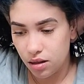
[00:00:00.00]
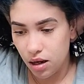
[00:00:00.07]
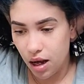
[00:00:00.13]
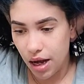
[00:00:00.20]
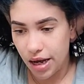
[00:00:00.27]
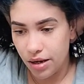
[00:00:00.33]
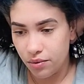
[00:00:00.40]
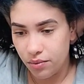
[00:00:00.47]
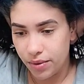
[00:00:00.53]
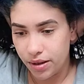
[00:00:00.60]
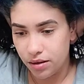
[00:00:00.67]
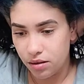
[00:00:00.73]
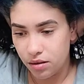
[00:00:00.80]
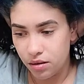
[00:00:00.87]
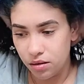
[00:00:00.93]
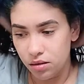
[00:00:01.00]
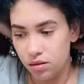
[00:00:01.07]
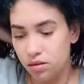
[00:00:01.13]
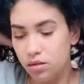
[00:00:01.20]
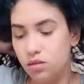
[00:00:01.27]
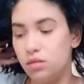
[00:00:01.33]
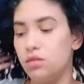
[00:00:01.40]
I will
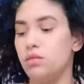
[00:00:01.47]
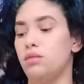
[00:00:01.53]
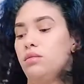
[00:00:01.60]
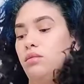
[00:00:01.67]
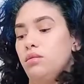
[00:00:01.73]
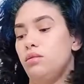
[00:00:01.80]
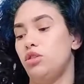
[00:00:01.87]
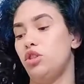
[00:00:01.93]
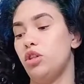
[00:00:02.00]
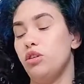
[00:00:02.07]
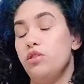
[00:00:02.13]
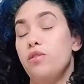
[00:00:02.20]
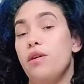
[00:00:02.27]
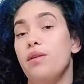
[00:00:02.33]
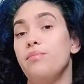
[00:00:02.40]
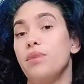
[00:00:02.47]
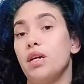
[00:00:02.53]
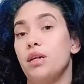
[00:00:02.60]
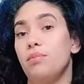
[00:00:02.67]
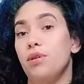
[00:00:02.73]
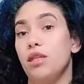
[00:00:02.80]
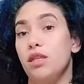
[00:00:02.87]
show you how I'm
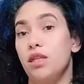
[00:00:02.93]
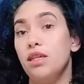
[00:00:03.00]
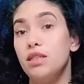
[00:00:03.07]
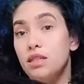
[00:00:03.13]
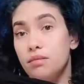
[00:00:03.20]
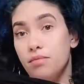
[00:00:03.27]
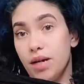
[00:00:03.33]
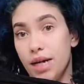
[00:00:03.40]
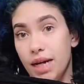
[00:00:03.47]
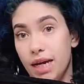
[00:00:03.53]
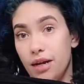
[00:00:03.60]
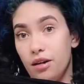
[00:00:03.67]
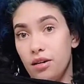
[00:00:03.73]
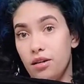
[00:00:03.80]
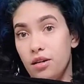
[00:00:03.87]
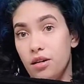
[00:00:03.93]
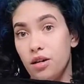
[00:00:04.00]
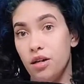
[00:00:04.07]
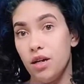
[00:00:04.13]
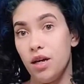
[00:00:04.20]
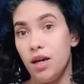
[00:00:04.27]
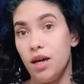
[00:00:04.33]
going to put this in my hair.
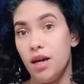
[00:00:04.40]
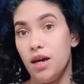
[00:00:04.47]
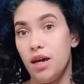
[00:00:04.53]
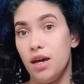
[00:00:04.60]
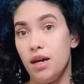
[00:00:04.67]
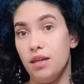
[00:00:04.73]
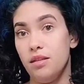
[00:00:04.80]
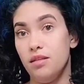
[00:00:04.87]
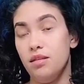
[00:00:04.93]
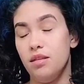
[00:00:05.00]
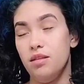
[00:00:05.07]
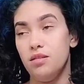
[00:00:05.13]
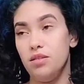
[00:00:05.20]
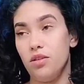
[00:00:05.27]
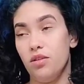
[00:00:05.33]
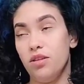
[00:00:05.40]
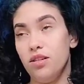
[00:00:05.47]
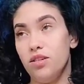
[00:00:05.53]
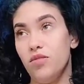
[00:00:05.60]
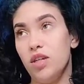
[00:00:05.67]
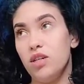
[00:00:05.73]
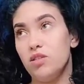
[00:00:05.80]
And so
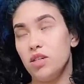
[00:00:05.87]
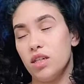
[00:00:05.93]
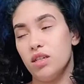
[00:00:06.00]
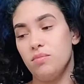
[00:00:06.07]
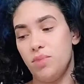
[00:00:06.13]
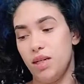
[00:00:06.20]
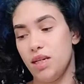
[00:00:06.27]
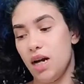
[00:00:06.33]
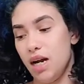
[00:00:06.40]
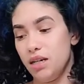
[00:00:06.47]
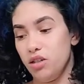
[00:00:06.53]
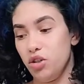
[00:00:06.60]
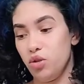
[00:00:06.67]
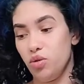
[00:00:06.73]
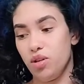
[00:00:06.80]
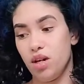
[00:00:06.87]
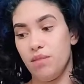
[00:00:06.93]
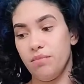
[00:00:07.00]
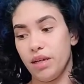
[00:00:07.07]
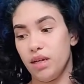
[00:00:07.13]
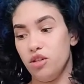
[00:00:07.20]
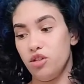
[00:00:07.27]
this video is going to be kind of short.
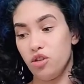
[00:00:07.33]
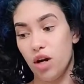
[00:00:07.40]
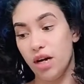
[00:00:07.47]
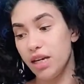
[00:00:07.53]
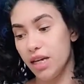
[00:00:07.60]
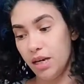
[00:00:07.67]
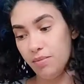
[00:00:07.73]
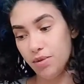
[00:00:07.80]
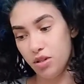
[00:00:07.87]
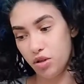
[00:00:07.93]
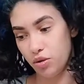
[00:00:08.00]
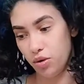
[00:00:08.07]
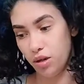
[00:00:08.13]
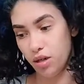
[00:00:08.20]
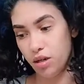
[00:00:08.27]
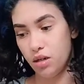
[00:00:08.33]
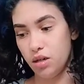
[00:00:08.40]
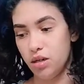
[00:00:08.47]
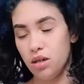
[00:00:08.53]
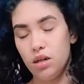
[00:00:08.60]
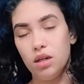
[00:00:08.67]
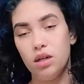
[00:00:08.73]
I'm going to try to keep it short.
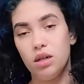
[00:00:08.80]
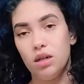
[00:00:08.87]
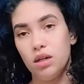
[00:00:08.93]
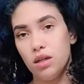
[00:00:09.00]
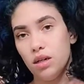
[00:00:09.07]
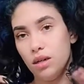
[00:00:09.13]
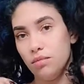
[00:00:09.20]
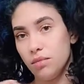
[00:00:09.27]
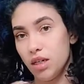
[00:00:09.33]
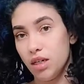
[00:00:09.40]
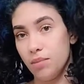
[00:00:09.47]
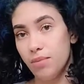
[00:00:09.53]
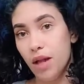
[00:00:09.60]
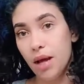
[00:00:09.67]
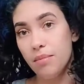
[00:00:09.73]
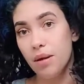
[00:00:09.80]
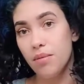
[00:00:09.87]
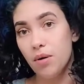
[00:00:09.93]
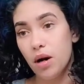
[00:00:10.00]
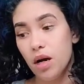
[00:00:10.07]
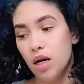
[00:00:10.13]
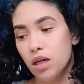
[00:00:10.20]
I'm going to apply my
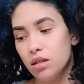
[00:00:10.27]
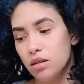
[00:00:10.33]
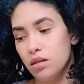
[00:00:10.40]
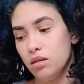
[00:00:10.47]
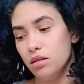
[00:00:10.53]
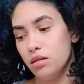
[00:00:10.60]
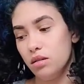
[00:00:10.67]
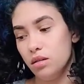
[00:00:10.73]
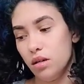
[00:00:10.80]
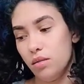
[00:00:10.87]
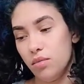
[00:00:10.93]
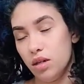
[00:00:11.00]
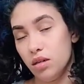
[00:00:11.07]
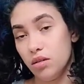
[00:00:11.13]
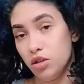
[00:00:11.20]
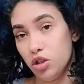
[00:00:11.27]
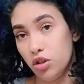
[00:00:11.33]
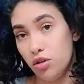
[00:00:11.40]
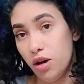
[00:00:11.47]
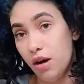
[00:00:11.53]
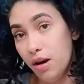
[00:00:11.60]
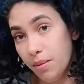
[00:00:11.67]
products. I'm going to show
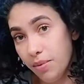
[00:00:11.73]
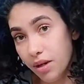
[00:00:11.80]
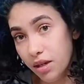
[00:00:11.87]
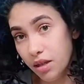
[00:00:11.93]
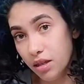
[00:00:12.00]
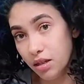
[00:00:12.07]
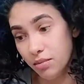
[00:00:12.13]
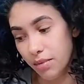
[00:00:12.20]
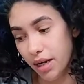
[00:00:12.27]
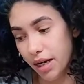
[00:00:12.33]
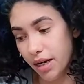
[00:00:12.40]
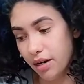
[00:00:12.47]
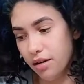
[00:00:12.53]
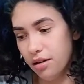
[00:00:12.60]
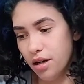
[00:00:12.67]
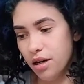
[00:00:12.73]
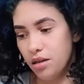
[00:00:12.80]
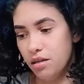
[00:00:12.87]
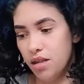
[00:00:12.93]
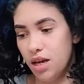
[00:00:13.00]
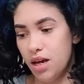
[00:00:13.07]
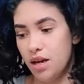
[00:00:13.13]
you how I put this in my hair,
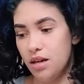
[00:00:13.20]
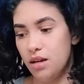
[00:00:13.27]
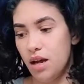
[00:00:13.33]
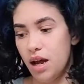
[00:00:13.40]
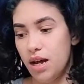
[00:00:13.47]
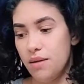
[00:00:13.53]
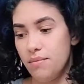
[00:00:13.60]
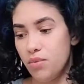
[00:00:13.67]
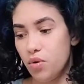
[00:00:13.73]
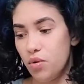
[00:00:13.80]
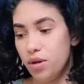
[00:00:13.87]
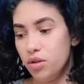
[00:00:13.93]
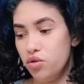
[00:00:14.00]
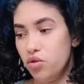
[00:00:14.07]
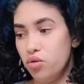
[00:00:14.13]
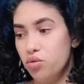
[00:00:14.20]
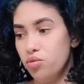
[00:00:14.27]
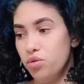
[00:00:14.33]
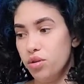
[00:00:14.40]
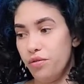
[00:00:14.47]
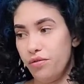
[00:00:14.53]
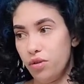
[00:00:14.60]
and then I'm going to
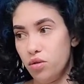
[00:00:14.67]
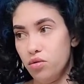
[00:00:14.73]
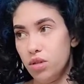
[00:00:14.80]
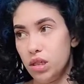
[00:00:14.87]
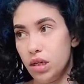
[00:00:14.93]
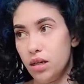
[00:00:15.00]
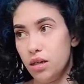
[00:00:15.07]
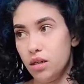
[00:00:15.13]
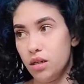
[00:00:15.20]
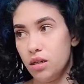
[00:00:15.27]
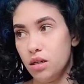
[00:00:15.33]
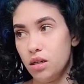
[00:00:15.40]
diffuse it